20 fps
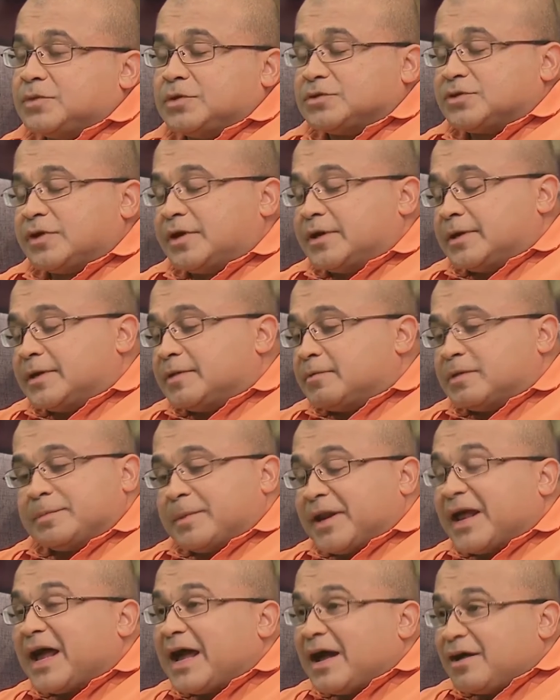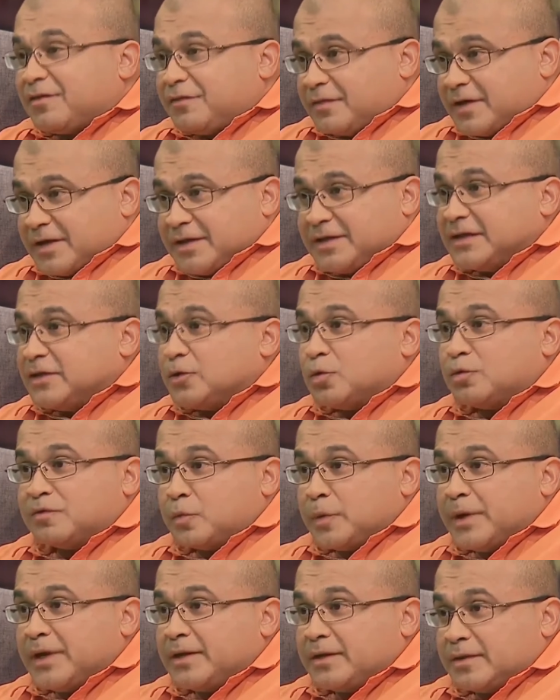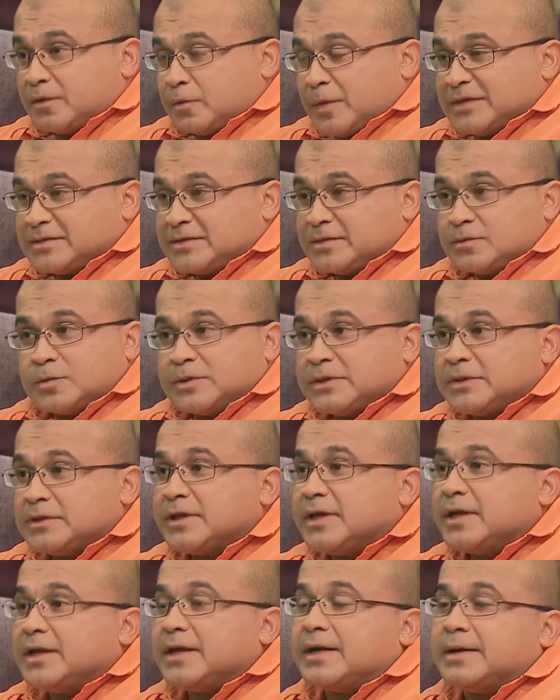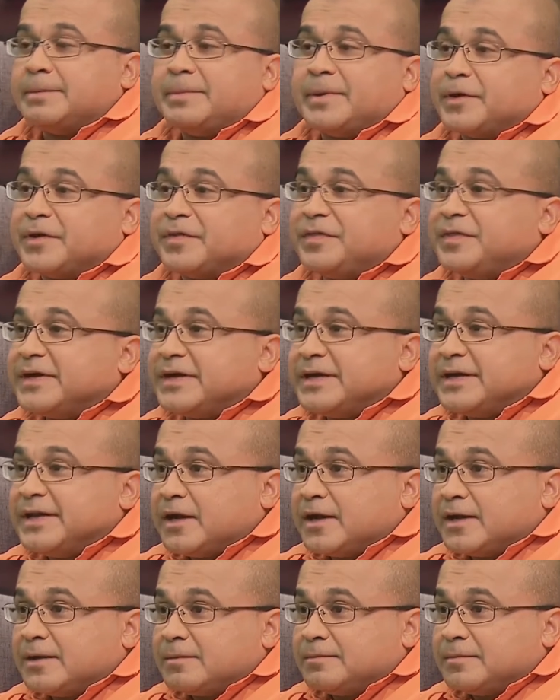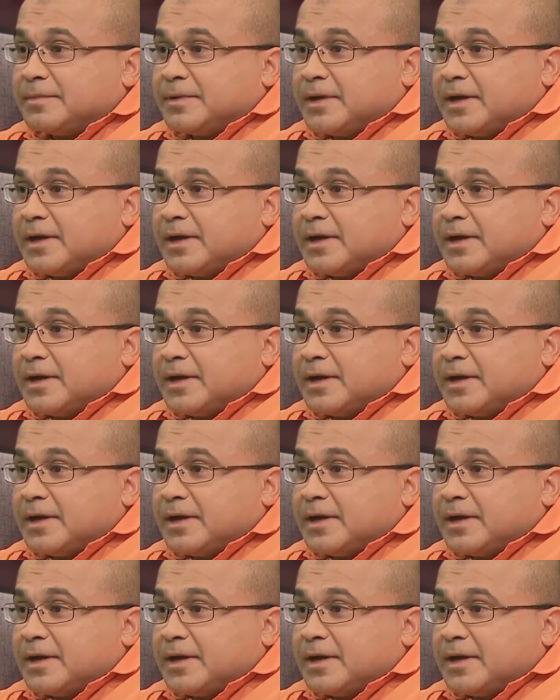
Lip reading: Sorry, about a half are nearly overweight in the Western world. About a third are